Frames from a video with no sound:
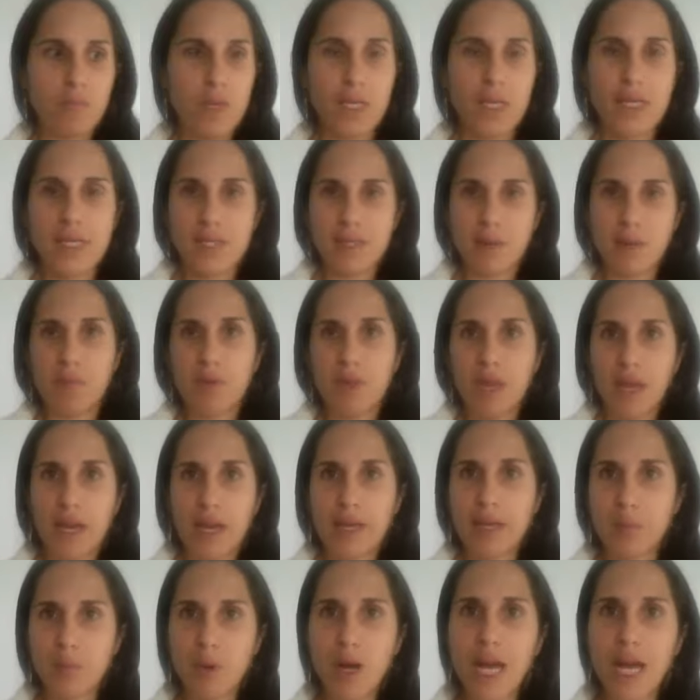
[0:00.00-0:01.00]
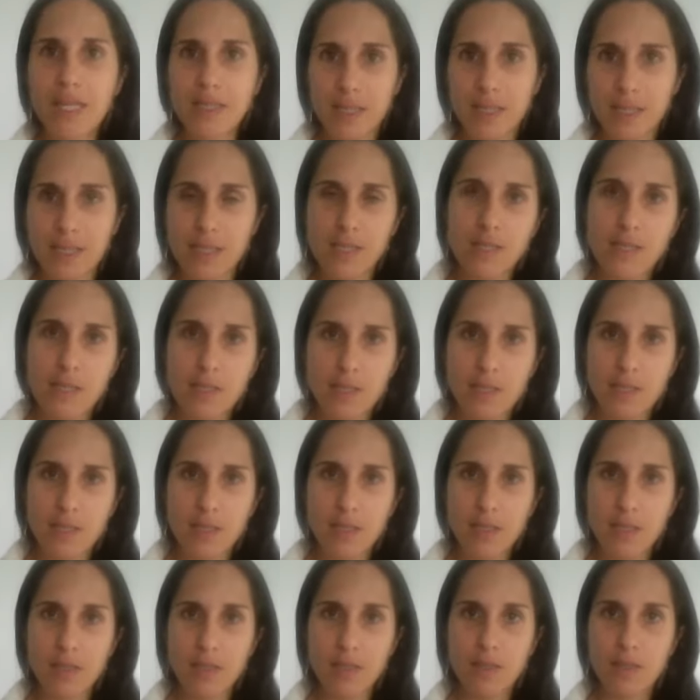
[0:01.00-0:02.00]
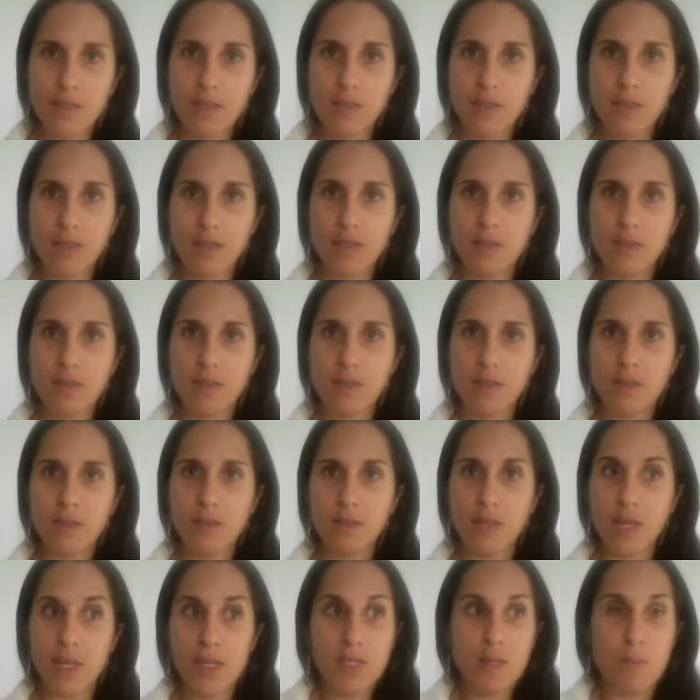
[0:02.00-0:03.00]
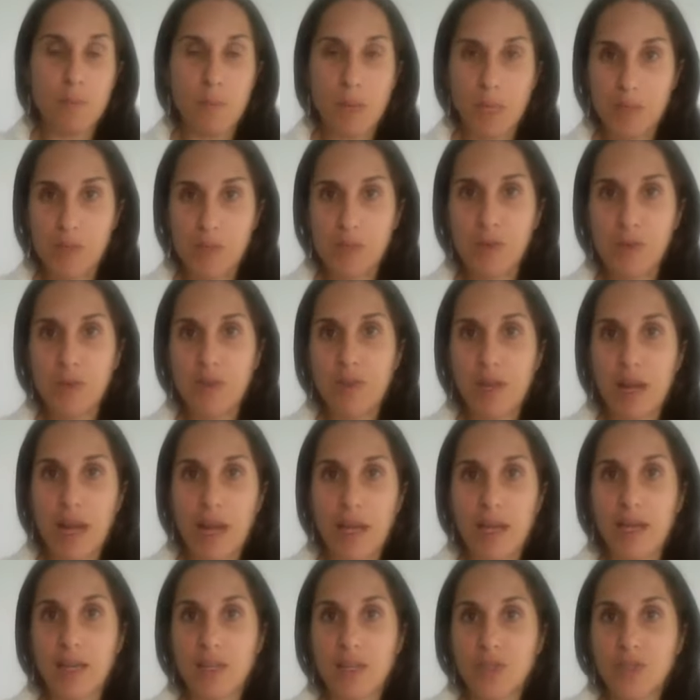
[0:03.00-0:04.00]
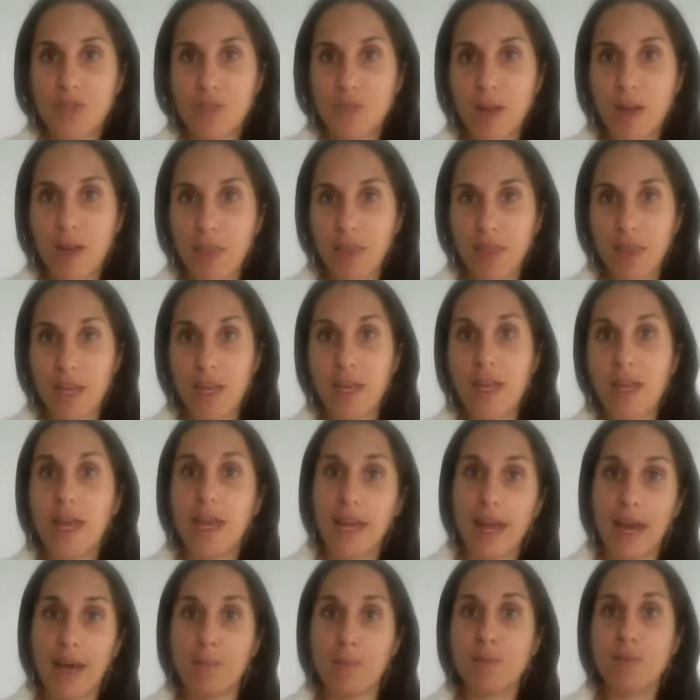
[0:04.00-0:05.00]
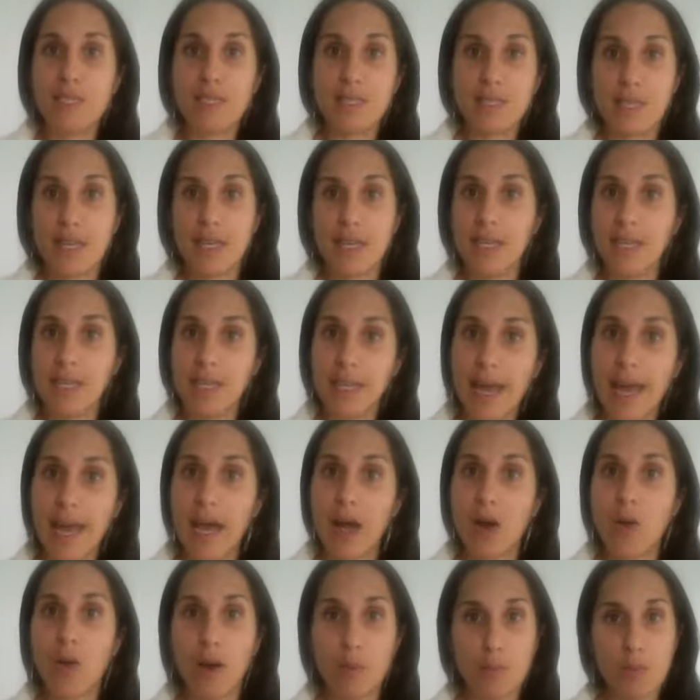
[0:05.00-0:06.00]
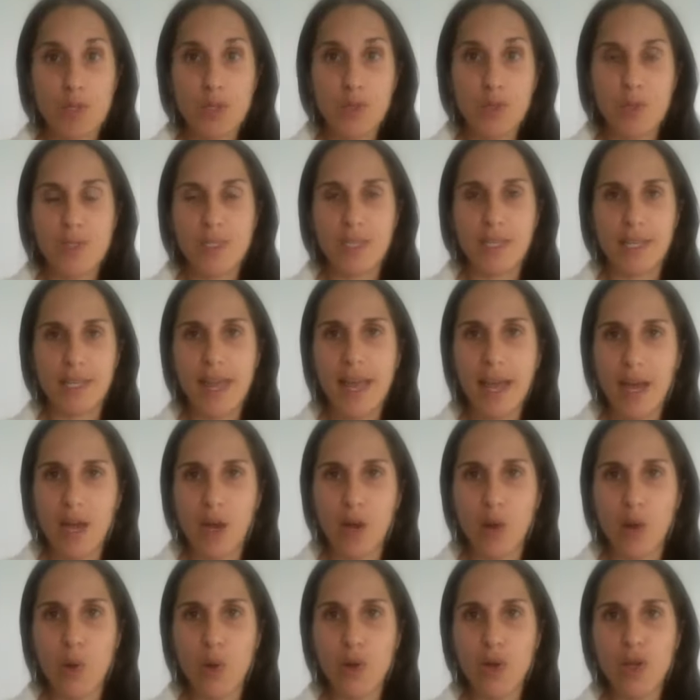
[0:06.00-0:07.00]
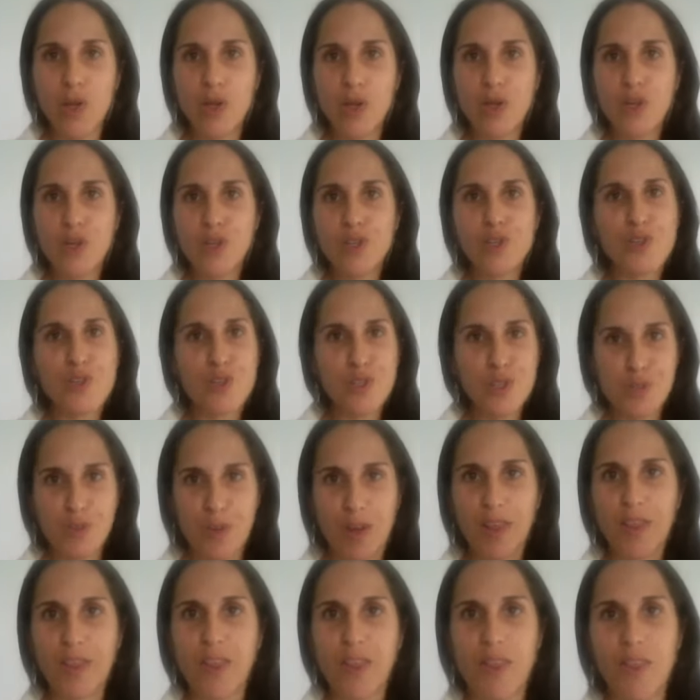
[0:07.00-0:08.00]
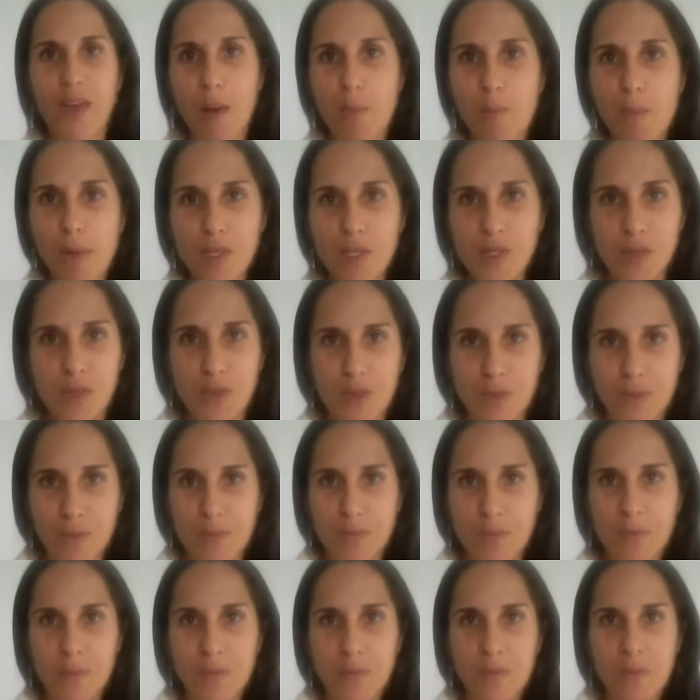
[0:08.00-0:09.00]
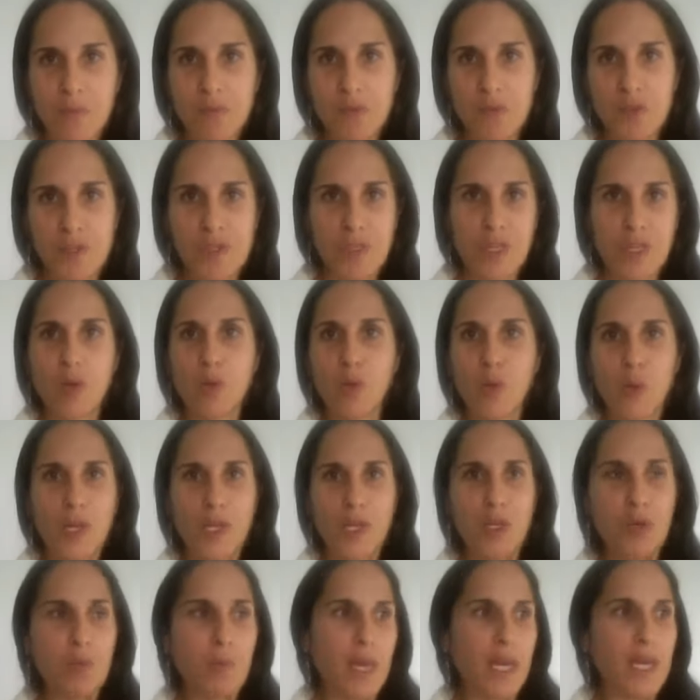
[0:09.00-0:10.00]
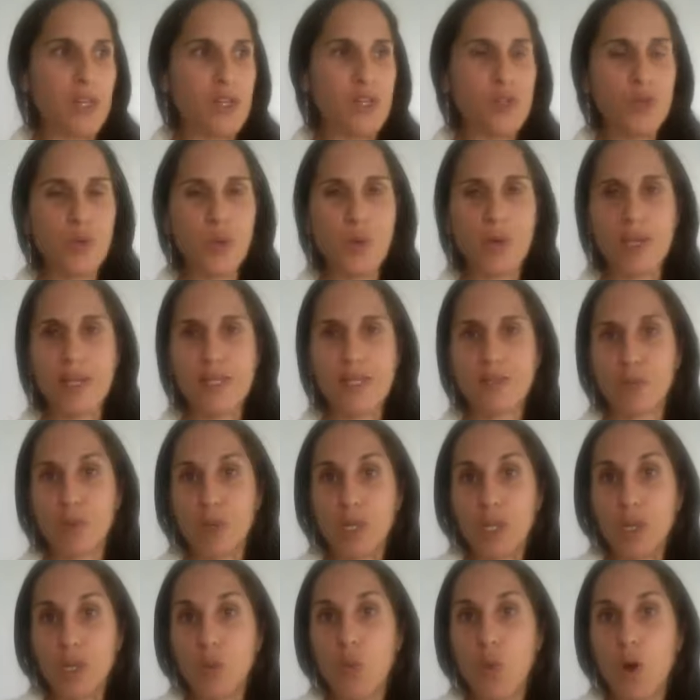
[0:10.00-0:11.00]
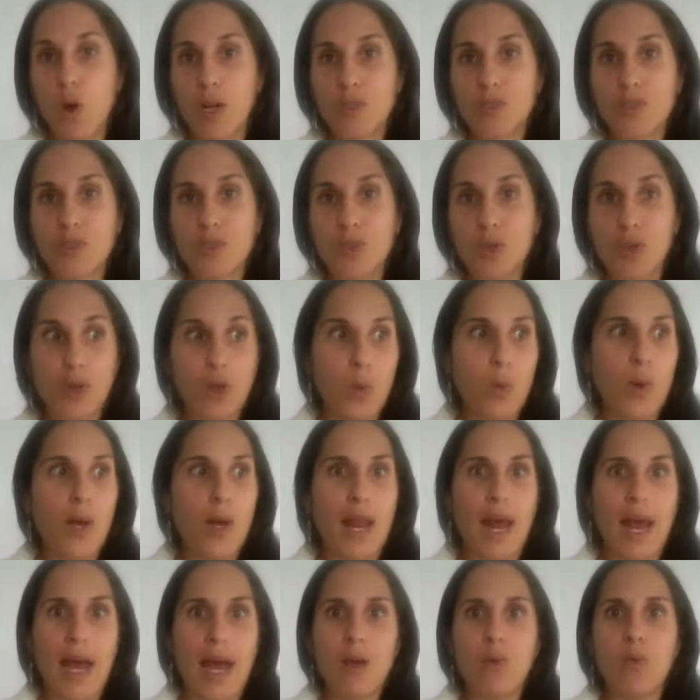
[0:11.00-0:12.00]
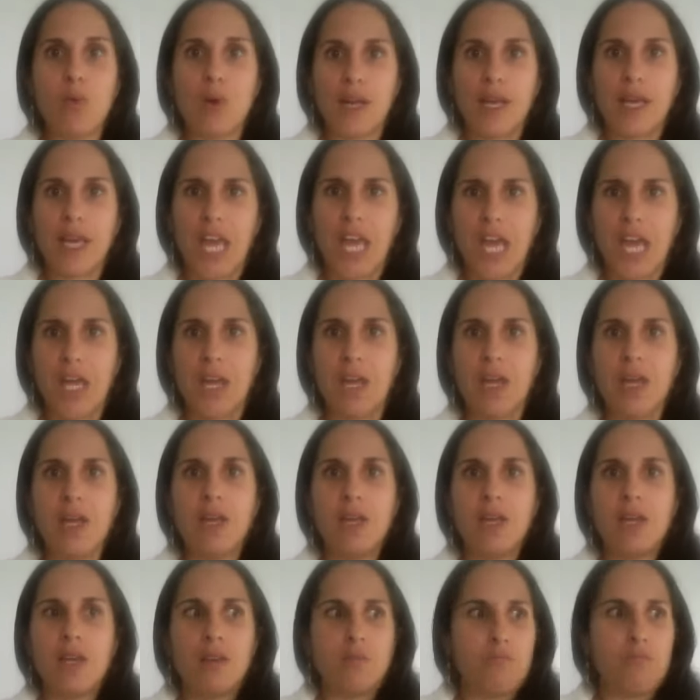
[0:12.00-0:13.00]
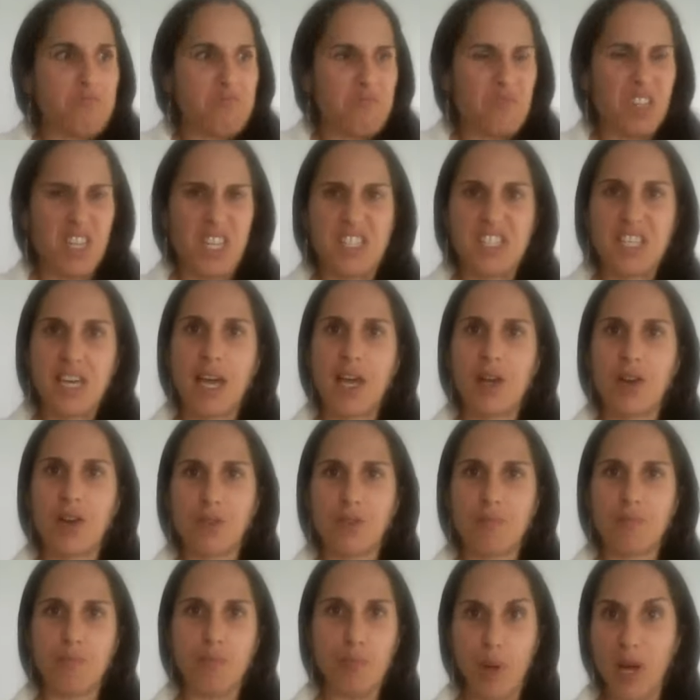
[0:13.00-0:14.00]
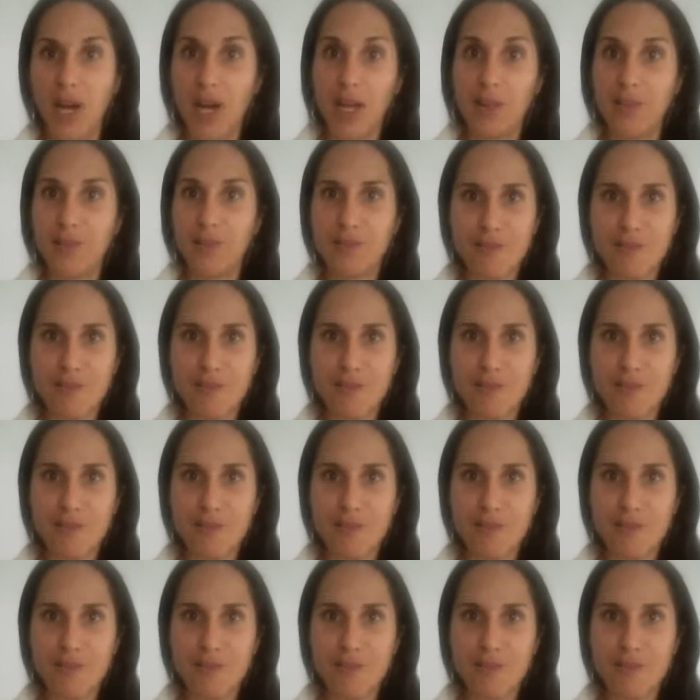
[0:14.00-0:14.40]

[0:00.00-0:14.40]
is something I can practice. It's a muscle that I can strengthen, and I'm deciding now, I'm choosing now to strengthen that muscle. Just like when you make a choice, when you want to, you know what, I want to get a tighter butt,